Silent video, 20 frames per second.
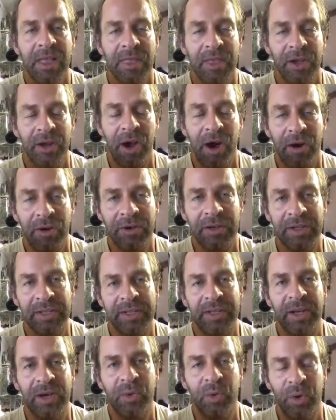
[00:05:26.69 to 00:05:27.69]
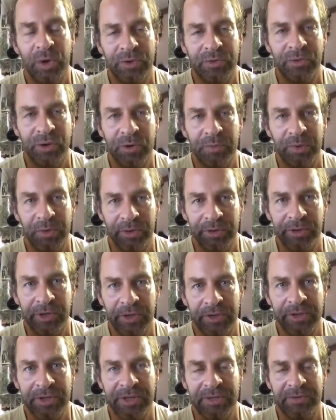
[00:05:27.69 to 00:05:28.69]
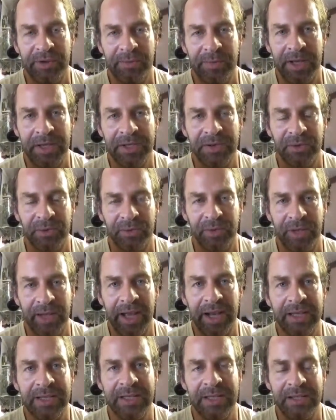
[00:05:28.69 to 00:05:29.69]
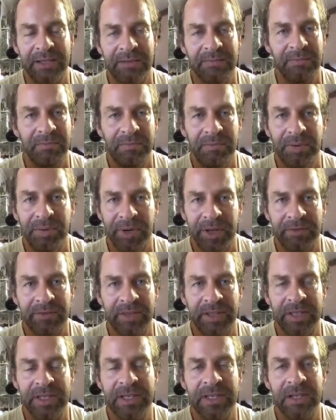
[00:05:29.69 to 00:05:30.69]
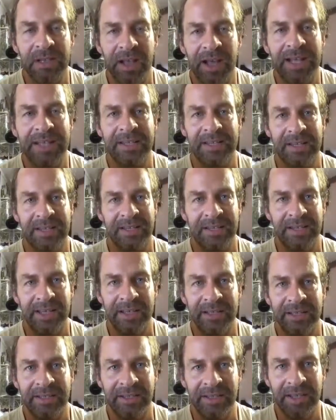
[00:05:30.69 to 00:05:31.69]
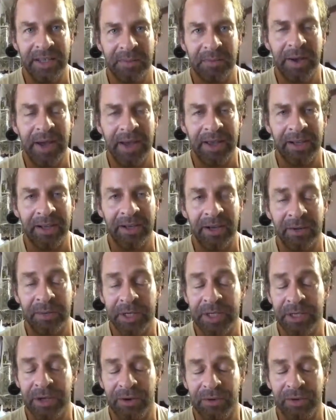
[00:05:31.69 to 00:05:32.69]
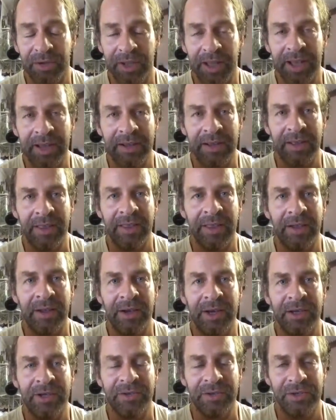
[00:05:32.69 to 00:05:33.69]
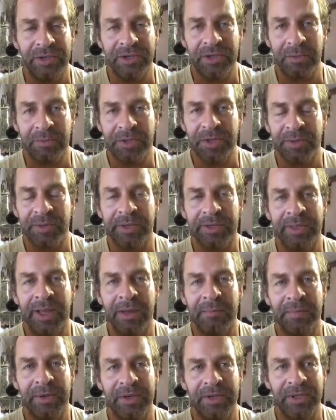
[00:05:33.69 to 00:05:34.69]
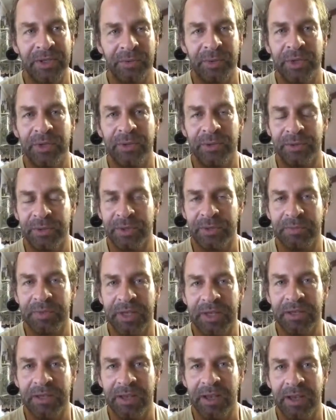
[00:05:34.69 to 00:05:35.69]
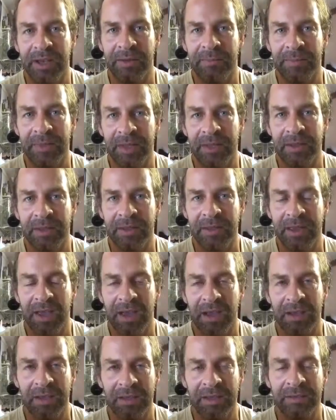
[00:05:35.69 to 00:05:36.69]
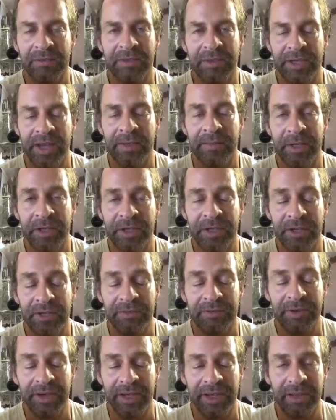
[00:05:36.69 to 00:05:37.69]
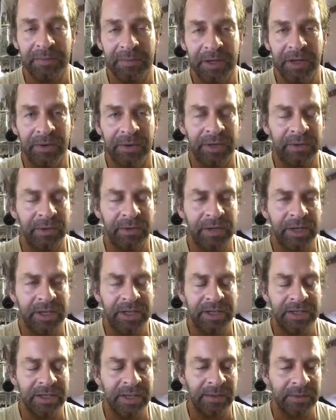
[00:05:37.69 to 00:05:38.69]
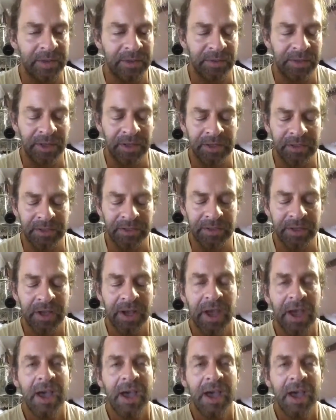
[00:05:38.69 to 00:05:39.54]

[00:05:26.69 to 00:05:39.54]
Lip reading: that only a quadruple dose of a muscle relaxant put even the slightest dent into the pain, and I was told later that I should stop doing that because it would cause me liver damage if I kept going, or kidney damage, one of the two.